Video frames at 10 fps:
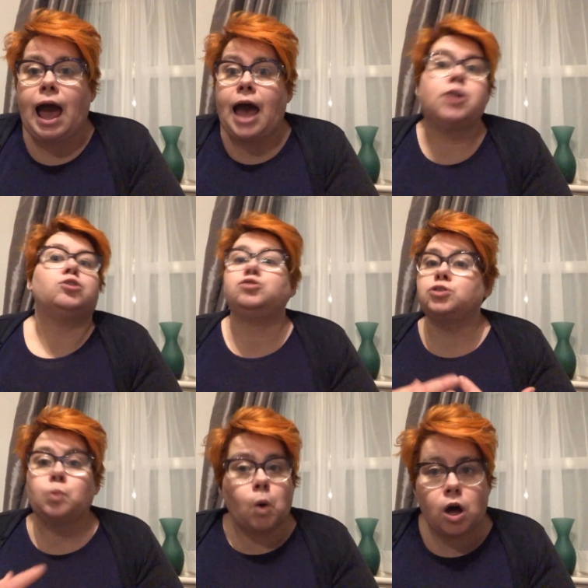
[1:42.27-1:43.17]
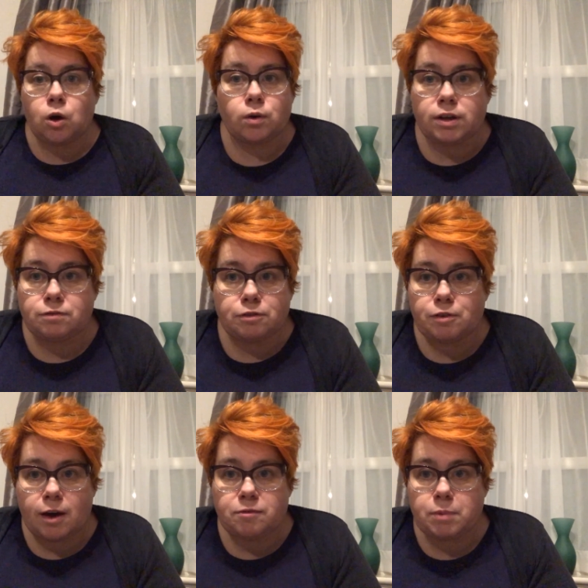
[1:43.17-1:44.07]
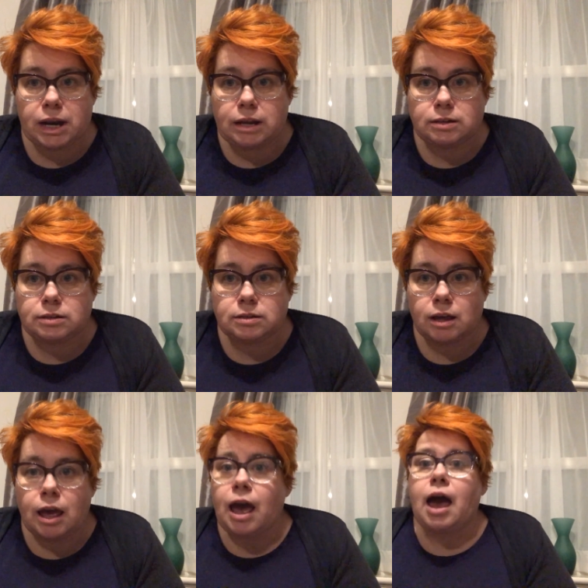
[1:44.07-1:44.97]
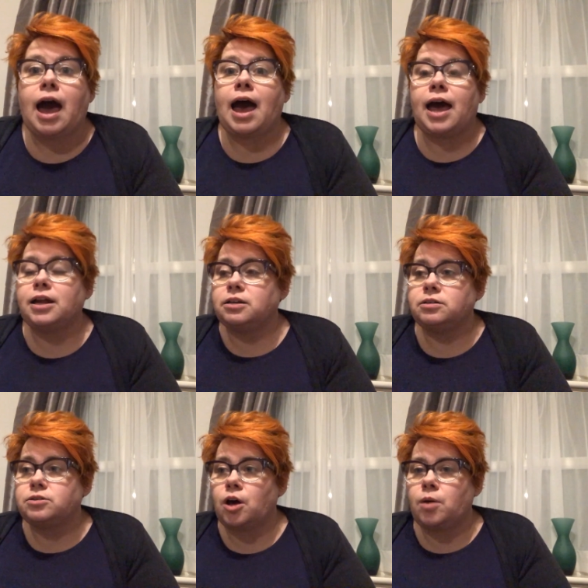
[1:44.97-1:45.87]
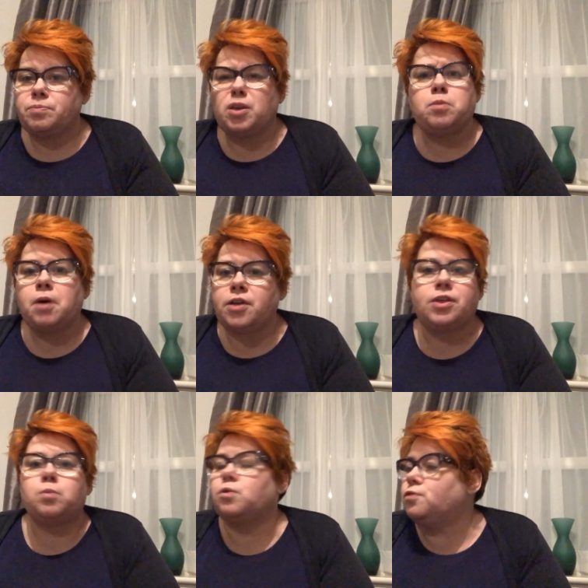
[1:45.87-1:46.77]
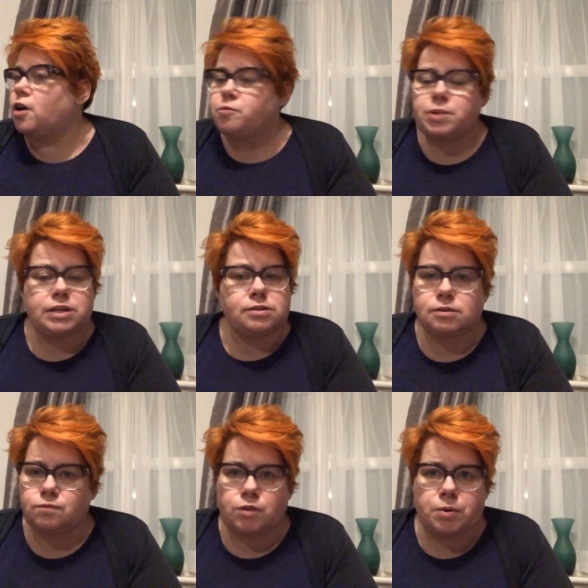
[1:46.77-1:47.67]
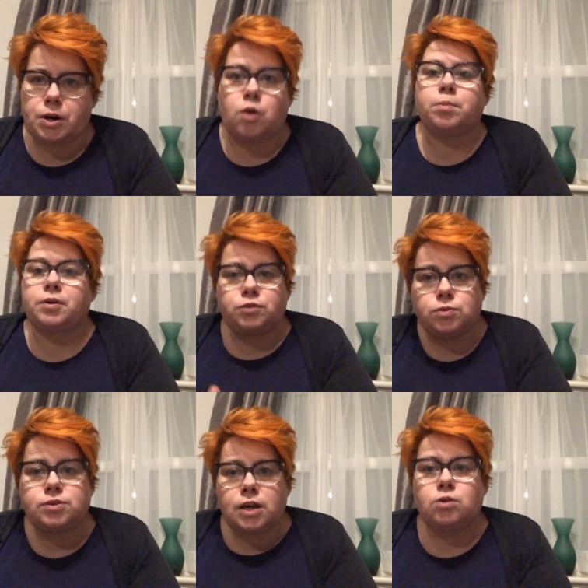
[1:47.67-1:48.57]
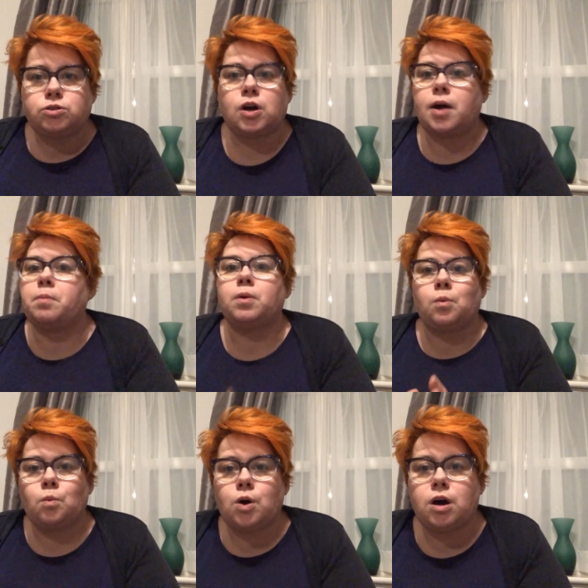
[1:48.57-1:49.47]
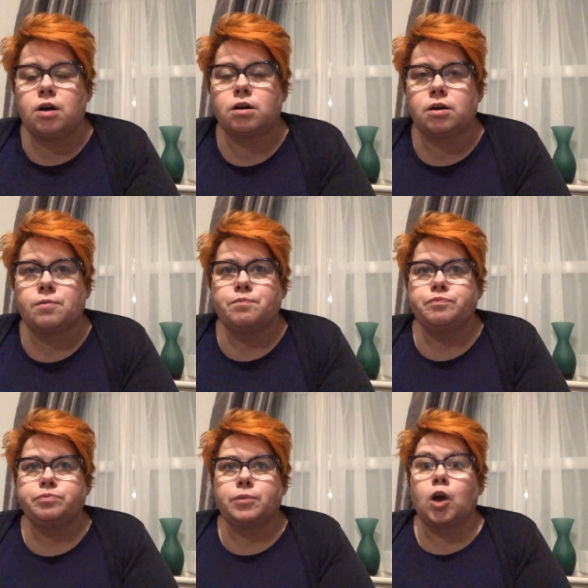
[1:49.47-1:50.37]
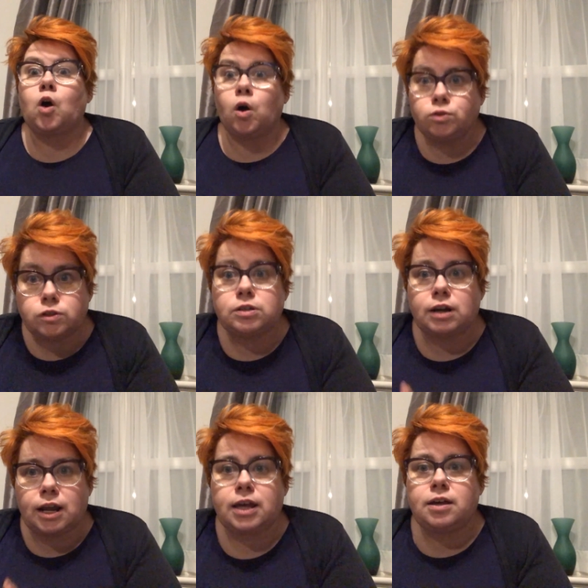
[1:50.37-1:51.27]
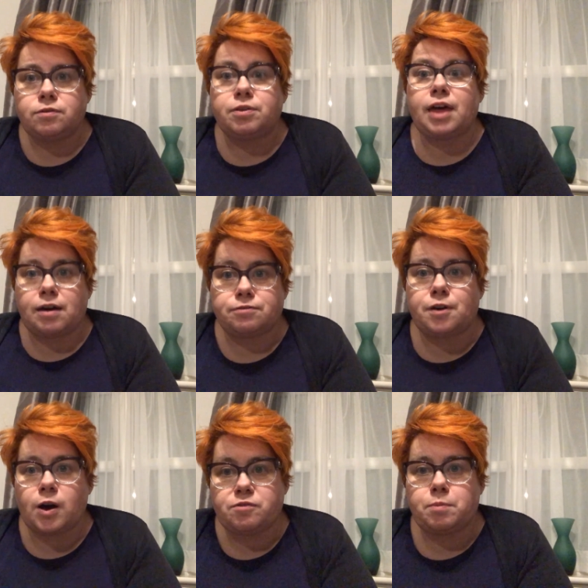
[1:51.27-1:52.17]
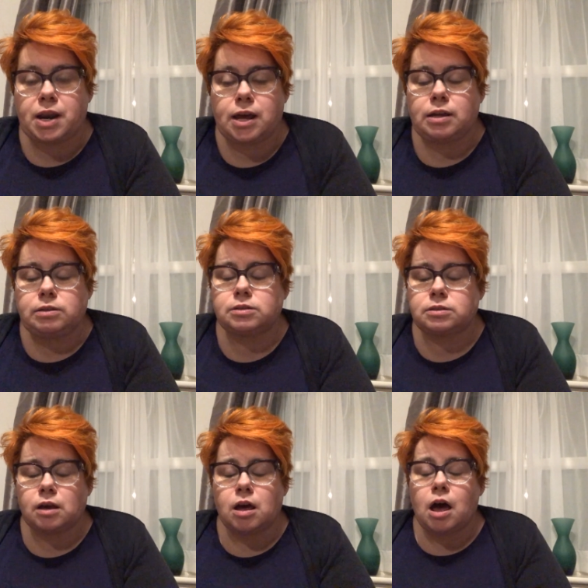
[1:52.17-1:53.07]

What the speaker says: and you just work on it for 5 minutes. And you might think, well, 5 minutes isn't very long, but if you set your timer and work constantly for that 5 minutes,